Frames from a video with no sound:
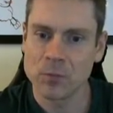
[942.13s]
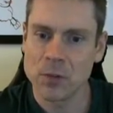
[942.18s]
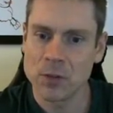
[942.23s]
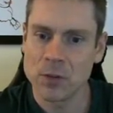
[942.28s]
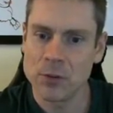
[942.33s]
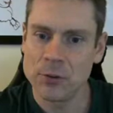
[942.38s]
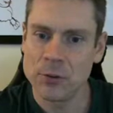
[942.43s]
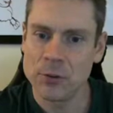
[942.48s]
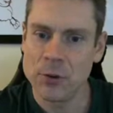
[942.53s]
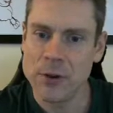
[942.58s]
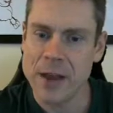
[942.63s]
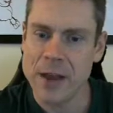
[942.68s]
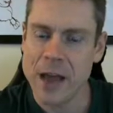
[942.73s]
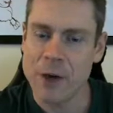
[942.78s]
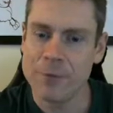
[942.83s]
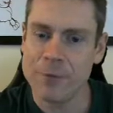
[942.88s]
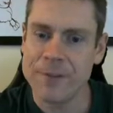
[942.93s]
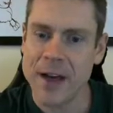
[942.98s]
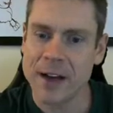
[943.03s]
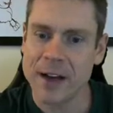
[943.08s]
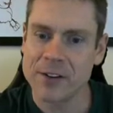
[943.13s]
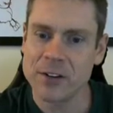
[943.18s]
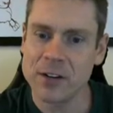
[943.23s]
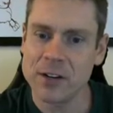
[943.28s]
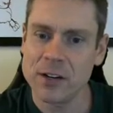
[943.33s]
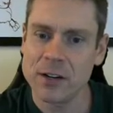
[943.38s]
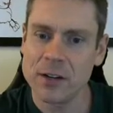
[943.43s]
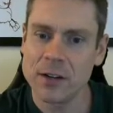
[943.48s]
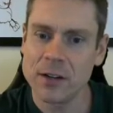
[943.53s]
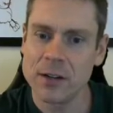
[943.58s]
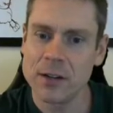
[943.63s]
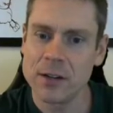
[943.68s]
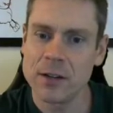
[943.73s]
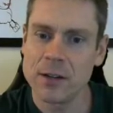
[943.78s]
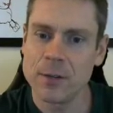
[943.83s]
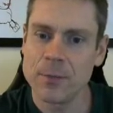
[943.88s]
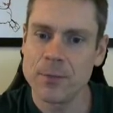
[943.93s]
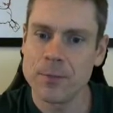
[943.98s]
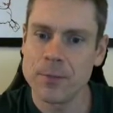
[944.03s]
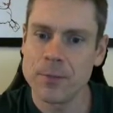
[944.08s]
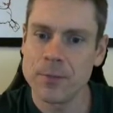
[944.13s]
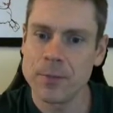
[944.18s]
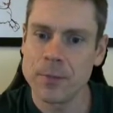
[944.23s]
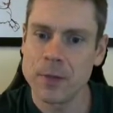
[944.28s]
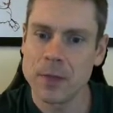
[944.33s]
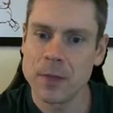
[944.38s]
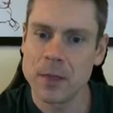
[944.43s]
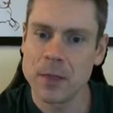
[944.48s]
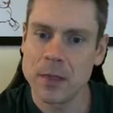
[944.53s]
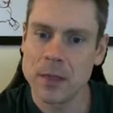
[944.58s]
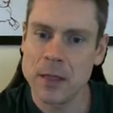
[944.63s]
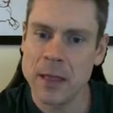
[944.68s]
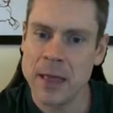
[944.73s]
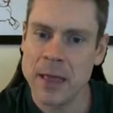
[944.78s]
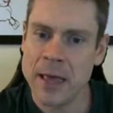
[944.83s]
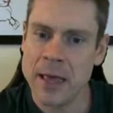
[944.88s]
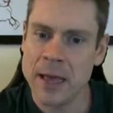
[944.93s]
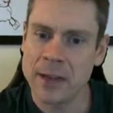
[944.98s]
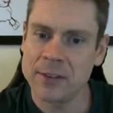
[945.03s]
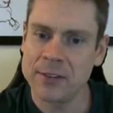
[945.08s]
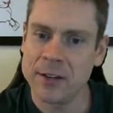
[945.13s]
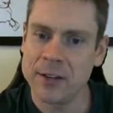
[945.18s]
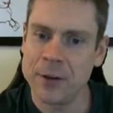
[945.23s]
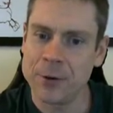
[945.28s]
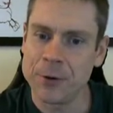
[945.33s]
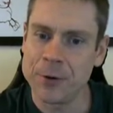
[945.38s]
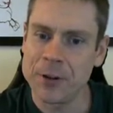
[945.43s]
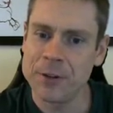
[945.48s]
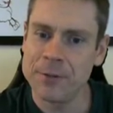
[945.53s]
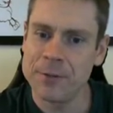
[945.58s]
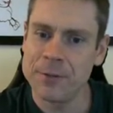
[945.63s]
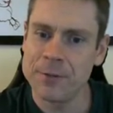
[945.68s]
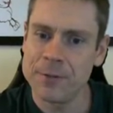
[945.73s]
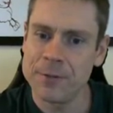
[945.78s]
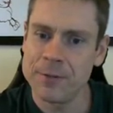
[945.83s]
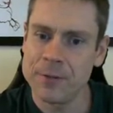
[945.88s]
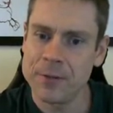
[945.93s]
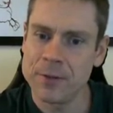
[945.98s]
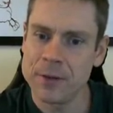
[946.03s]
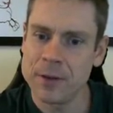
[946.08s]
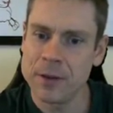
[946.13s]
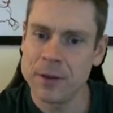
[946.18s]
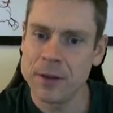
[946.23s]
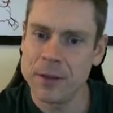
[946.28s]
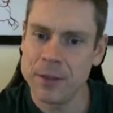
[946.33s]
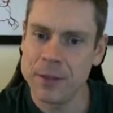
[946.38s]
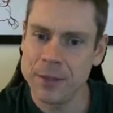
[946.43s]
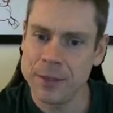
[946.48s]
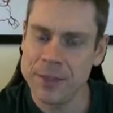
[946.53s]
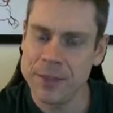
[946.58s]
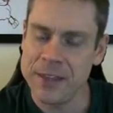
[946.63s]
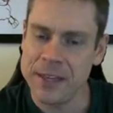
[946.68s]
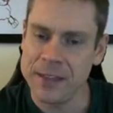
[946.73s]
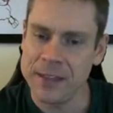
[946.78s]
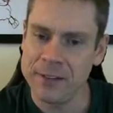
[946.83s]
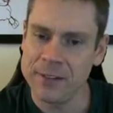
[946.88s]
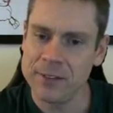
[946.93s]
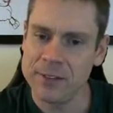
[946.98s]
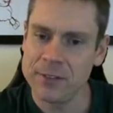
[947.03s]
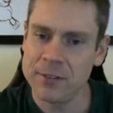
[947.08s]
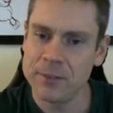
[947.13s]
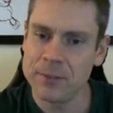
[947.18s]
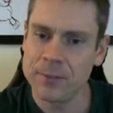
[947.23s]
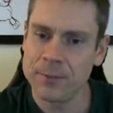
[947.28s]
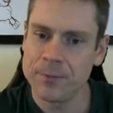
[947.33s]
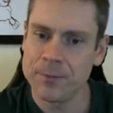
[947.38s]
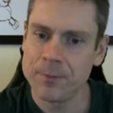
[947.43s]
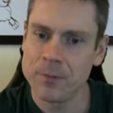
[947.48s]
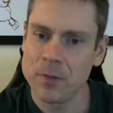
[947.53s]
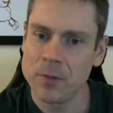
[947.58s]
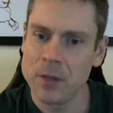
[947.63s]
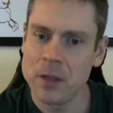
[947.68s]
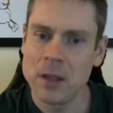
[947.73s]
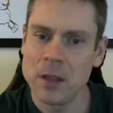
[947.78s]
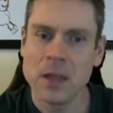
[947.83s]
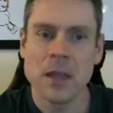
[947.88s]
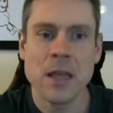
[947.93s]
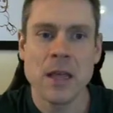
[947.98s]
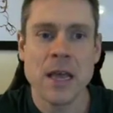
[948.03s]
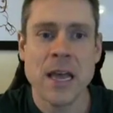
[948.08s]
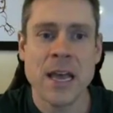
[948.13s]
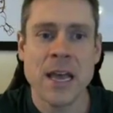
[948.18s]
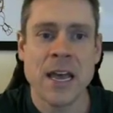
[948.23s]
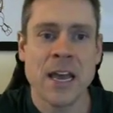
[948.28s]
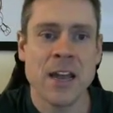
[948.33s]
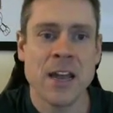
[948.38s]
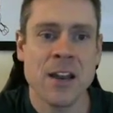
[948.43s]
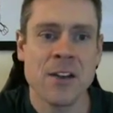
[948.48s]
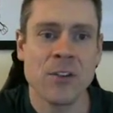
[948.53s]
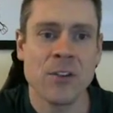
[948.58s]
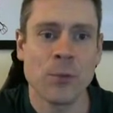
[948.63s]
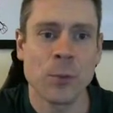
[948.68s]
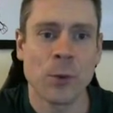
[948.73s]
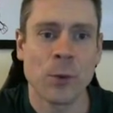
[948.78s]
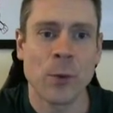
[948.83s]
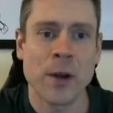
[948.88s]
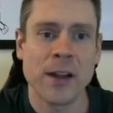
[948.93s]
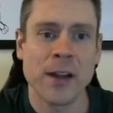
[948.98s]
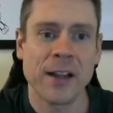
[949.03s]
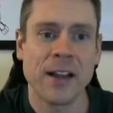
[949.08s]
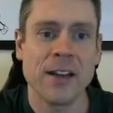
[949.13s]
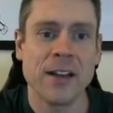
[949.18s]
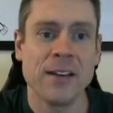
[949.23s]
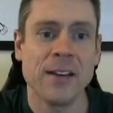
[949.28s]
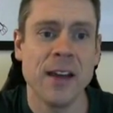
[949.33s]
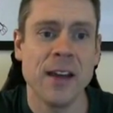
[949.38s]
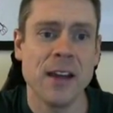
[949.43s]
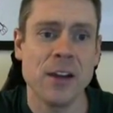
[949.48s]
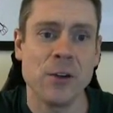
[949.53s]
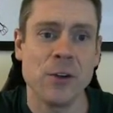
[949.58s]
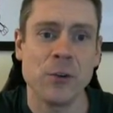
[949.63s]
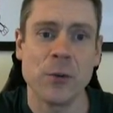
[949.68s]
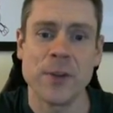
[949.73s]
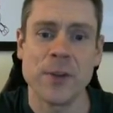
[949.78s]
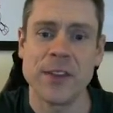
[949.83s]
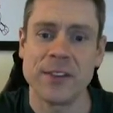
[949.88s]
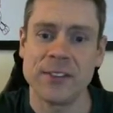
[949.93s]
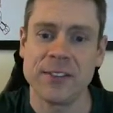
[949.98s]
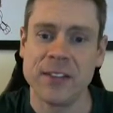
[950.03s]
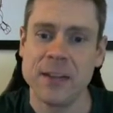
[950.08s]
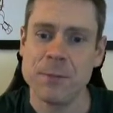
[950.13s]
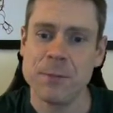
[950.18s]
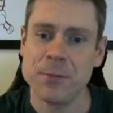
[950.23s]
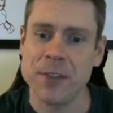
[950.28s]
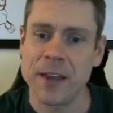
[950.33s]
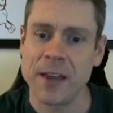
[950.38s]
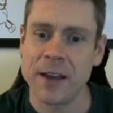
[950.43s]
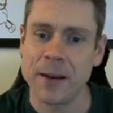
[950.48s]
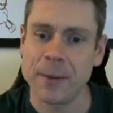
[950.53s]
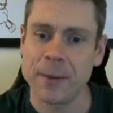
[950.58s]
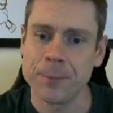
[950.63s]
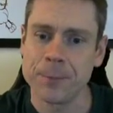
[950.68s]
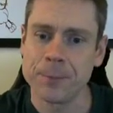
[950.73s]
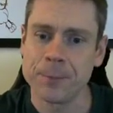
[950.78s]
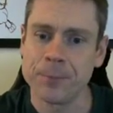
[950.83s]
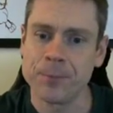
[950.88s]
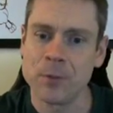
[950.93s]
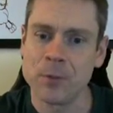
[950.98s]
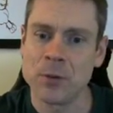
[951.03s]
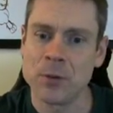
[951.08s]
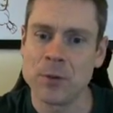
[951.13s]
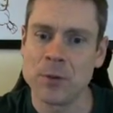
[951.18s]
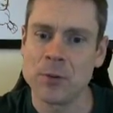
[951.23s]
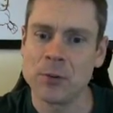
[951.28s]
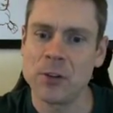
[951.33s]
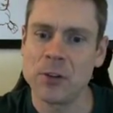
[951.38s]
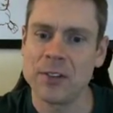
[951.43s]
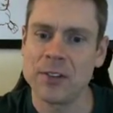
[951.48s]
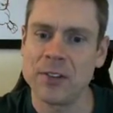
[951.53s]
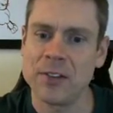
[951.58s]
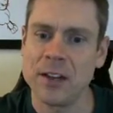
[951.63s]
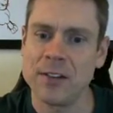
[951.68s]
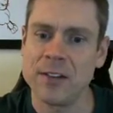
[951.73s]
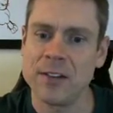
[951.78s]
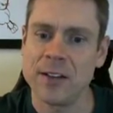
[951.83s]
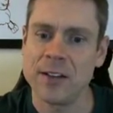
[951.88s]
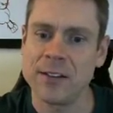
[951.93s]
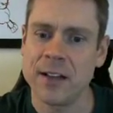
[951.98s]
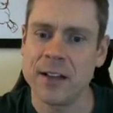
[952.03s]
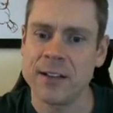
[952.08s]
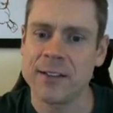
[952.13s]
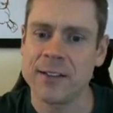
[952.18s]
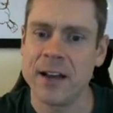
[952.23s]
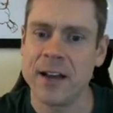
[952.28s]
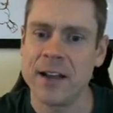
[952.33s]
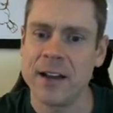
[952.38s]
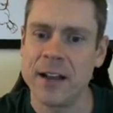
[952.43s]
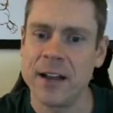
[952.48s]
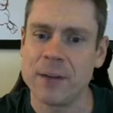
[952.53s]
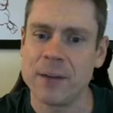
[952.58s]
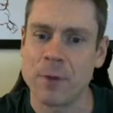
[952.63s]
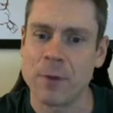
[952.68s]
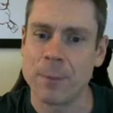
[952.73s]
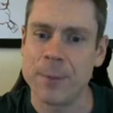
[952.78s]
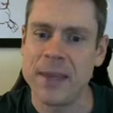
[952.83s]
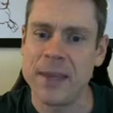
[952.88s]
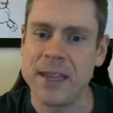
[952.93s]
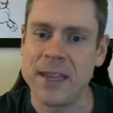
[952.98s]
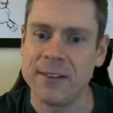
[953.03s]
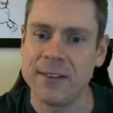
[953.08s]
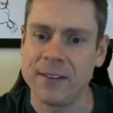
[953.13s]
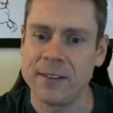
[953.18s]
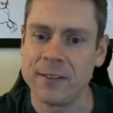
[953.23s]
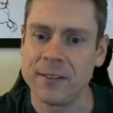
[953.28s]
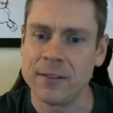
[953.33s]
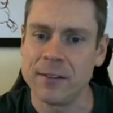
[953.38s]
So now factor x out of these. And we're going to continue doing the same thing. So I'm just going to say dot, dot, dot, and repeat